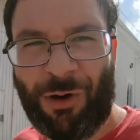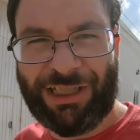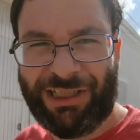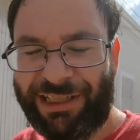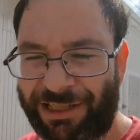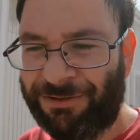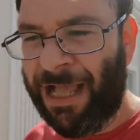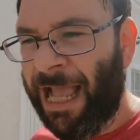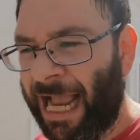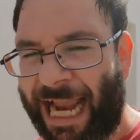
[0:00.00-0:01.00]
question, you know,
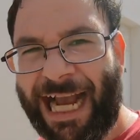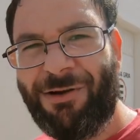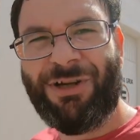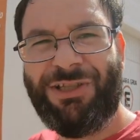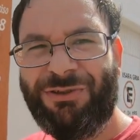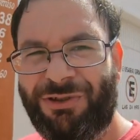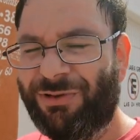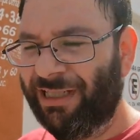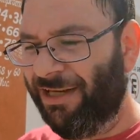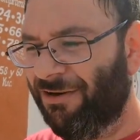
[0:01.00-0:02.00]
hey, how are you
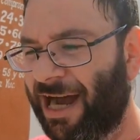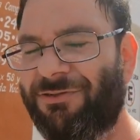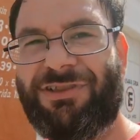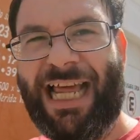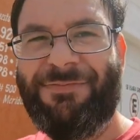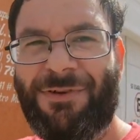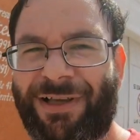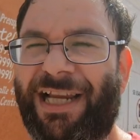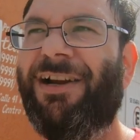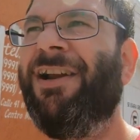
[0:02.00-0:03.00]
doing? You know, how's life
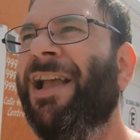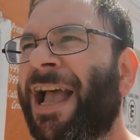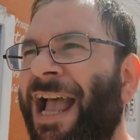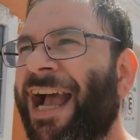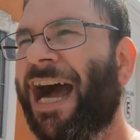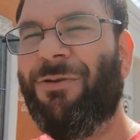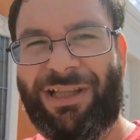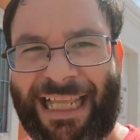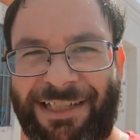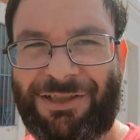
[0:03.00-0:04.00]
over there? how
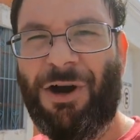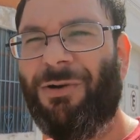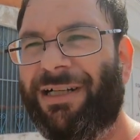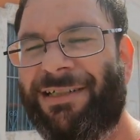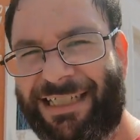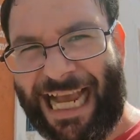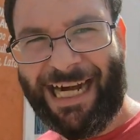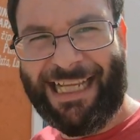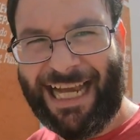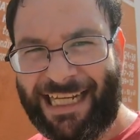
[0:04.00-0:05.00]
are things going,
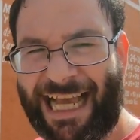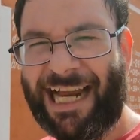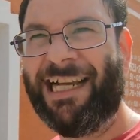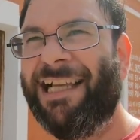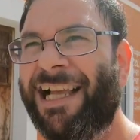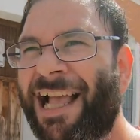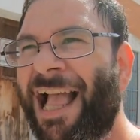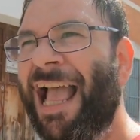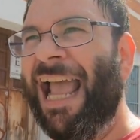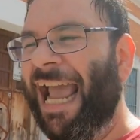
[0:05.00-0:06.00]
yada yada yada.
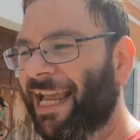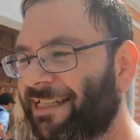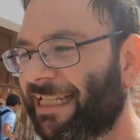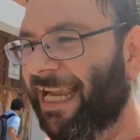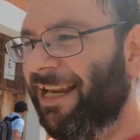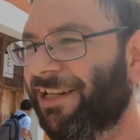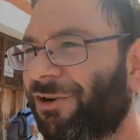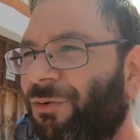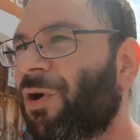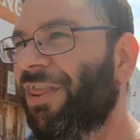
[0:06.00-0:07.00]
And again, you
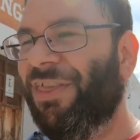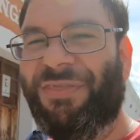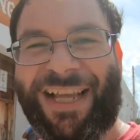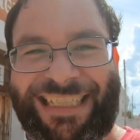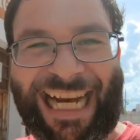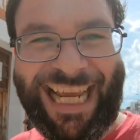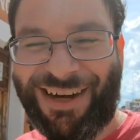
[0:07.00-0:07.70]
know, one of the things that I